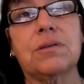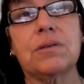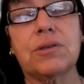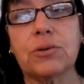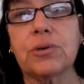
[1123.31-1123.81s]

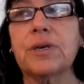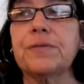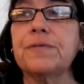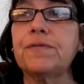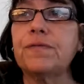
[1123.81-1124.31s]
sort
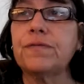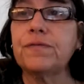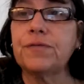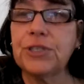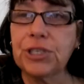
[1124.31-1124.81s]
of
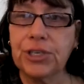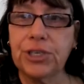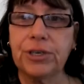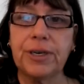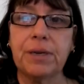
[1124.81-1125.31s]

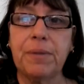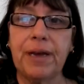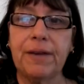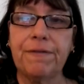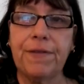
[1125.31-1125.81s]
securing
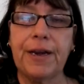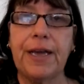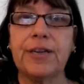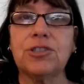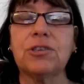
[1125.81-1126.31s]
my
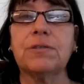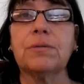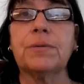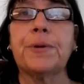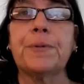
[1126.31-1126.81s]

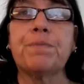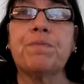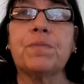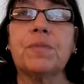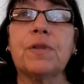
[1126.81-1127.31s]
financial
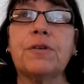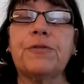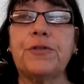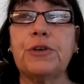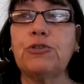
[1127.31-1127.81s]

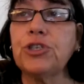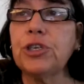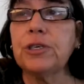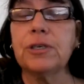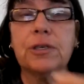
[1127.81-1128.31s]

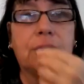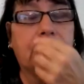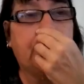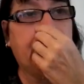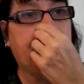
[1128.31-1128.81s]
future.
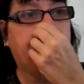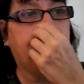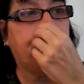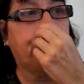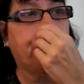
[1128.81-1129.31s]

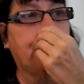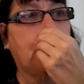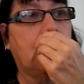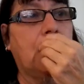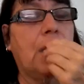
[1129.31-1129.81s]
And
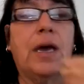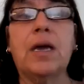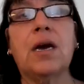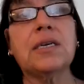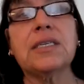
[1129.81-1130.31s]

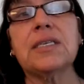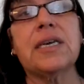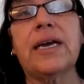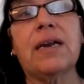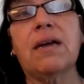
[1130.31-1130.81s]

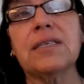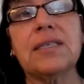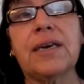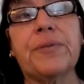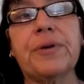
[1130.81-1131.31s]

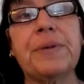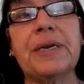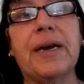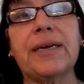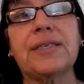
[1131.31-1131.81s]
honestly, it would be
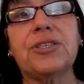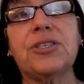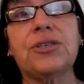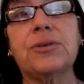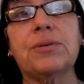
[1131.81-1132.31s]
nice
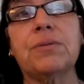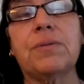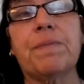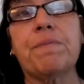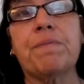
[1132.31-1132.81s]
to
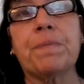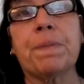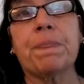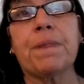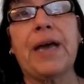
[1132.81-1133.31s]

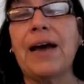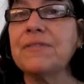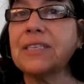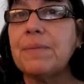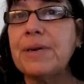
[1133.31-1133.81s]
have
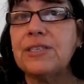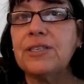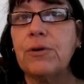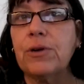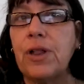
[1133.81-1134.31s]
somebody
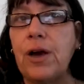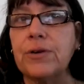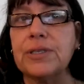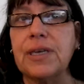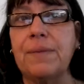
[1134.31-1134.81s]
so
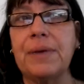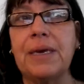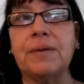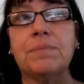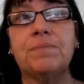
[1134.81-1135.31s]
close. I mean,